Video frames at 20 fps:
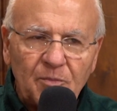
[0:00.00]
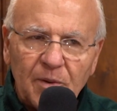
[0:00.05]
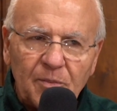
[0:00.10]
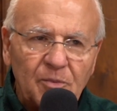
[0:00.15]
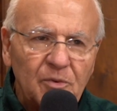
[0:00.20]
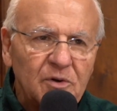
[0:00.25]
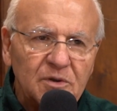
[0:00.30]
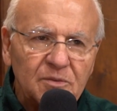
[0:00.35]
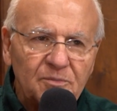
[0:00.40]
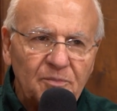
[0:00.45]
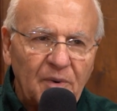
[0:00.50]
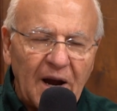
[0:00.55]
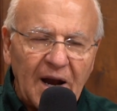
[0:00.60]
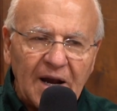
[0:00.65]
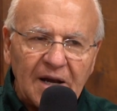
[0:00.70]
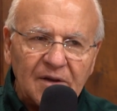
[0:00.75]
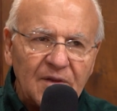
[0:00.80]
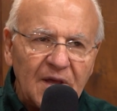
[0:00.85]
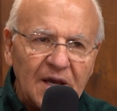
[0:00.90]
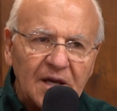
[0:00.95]
people can
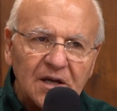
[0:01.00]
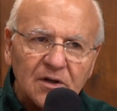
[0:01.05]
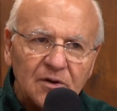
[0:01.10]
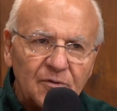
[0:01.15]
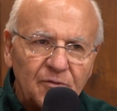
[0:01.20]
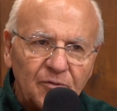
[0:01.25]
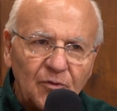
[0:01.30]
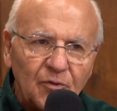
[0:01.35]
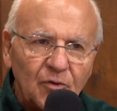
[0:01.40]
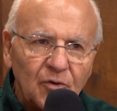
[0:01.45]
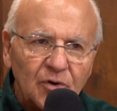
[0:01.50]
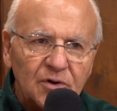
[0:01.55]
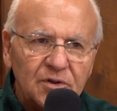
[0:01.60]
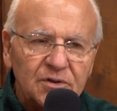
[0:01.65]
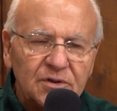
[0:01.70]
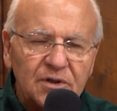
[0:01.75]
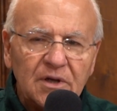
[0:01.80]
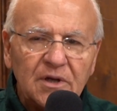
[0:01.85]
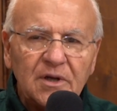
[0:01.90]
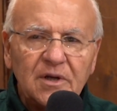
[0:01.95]
buy and they can
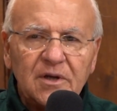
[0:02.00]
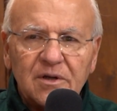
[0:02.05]
afford,